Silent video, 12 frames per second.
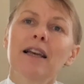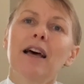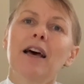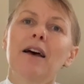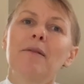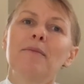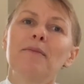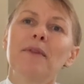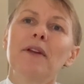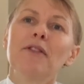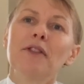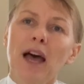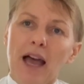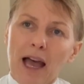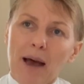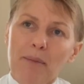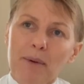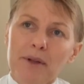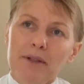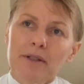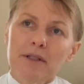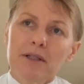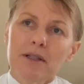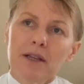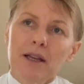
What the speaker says: That happened.